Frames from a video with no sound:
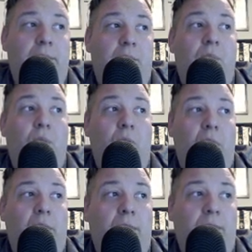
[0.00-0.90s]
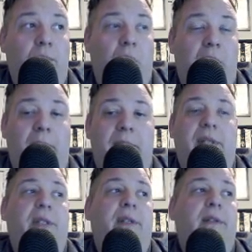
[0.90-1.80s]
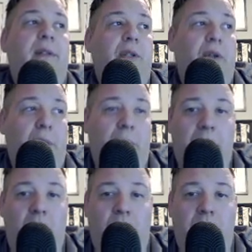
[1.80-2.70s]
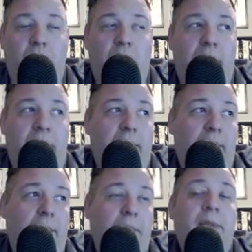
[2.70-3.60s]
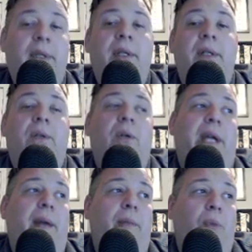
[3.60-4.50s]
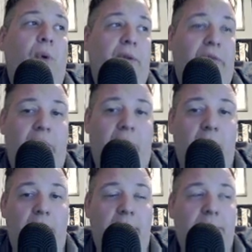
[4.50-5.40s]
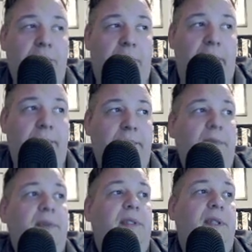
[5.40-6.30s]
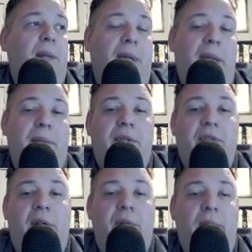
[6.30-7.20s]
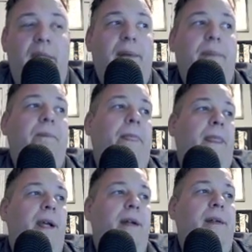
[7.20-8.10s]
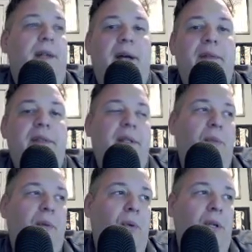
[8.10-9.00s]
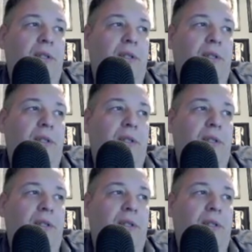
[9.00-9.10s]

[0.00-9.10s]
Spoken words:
more competitions. You're going to be able to win more Ethereum or get more free cards, right? So the name of the game is to try to win. Obviously, the more points your